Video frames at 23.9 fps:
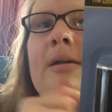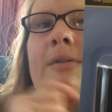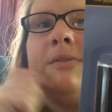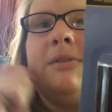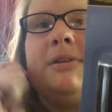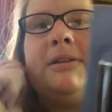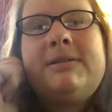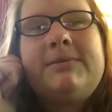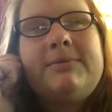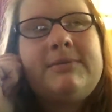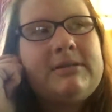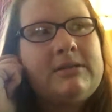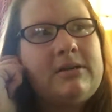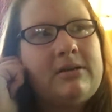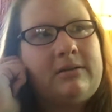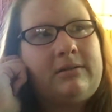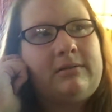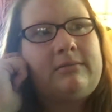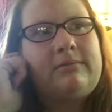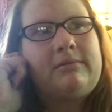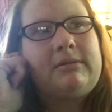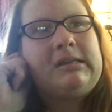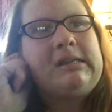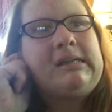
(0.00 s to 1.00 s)
This was
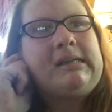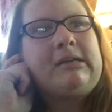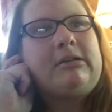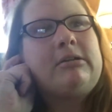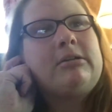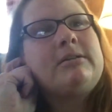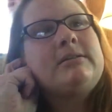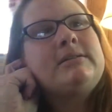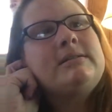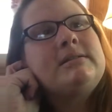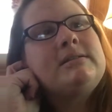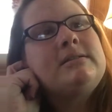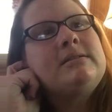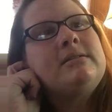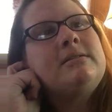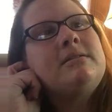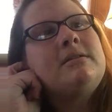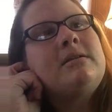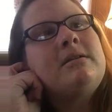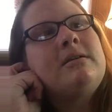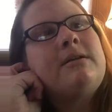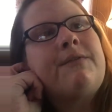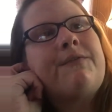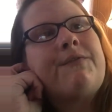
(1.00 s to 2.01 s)
on clearance
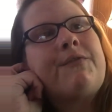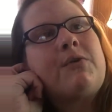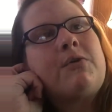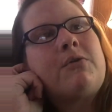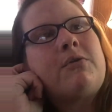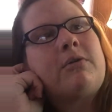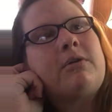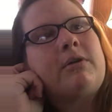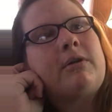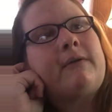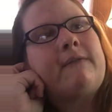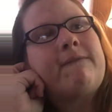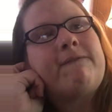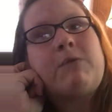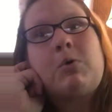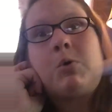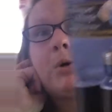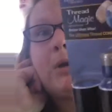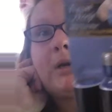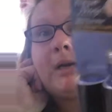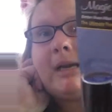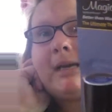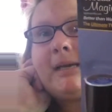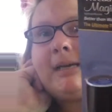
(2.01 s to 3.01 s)
for
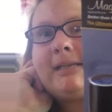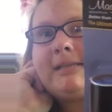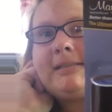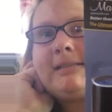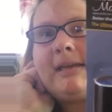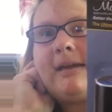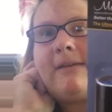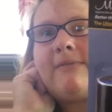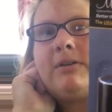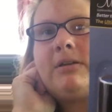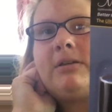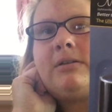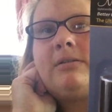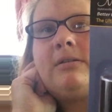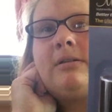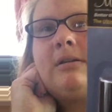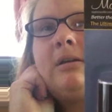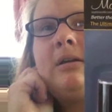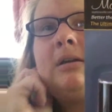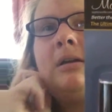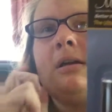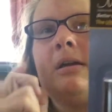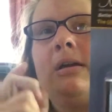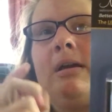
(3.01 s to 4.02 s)
$4.97,
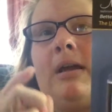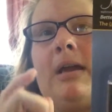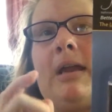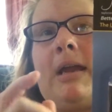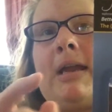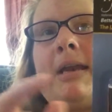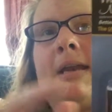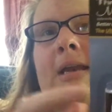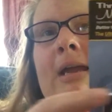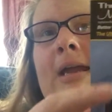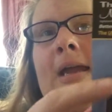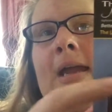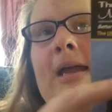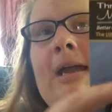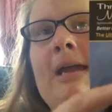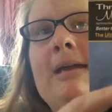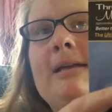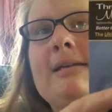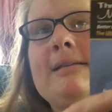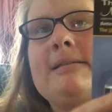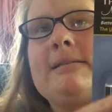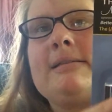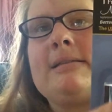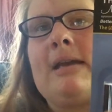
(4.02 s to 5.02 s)
and it
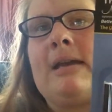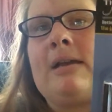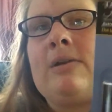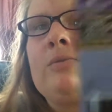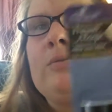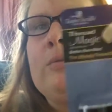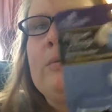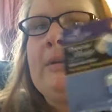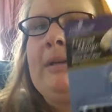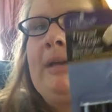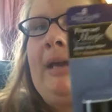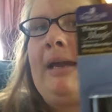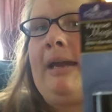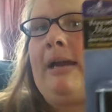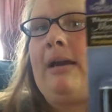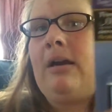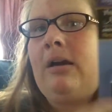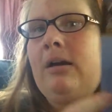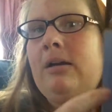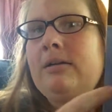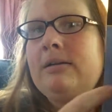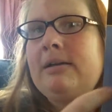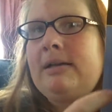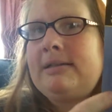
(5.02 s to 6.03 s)
has, I don't
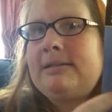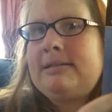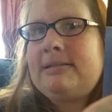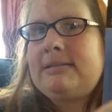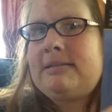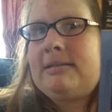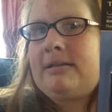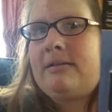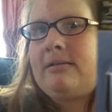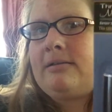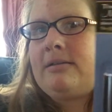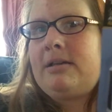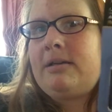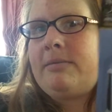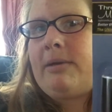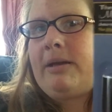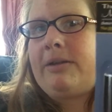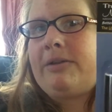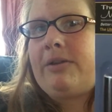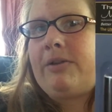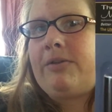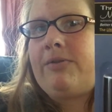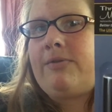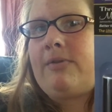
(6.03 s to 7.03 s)
care necessarily
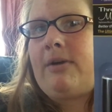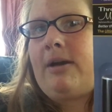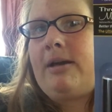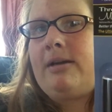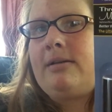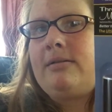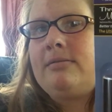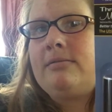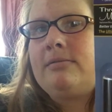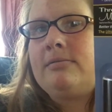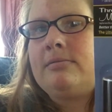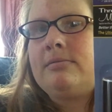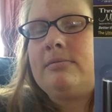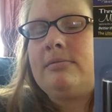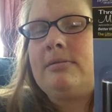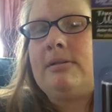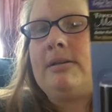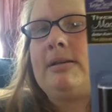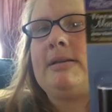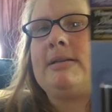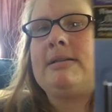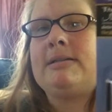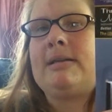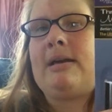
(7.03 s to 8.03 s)
about the thread,
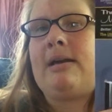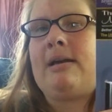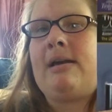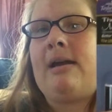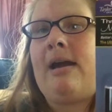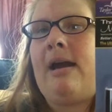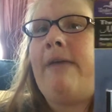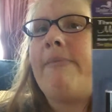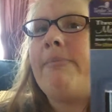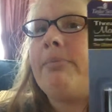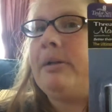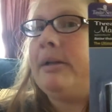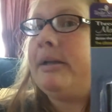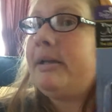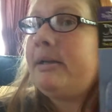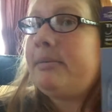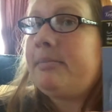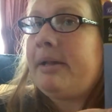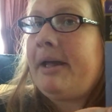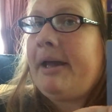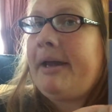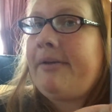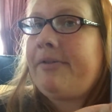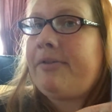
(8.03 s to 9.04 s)
because I have plenty of
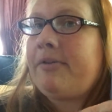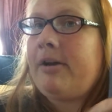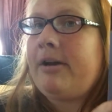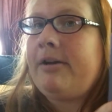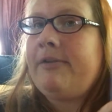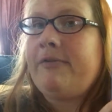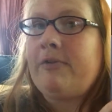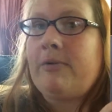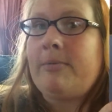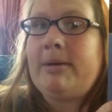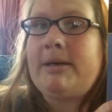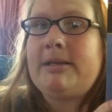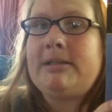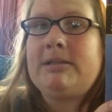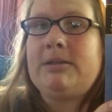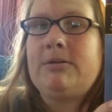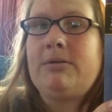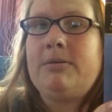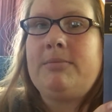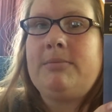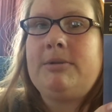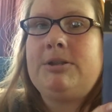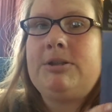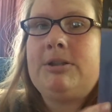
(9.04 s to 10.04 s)
black thread for my
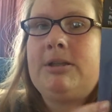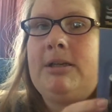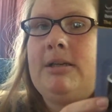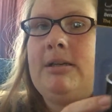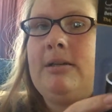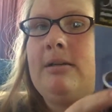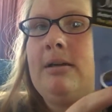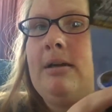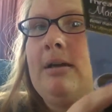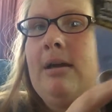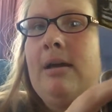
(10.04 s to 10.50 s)
sewing machine,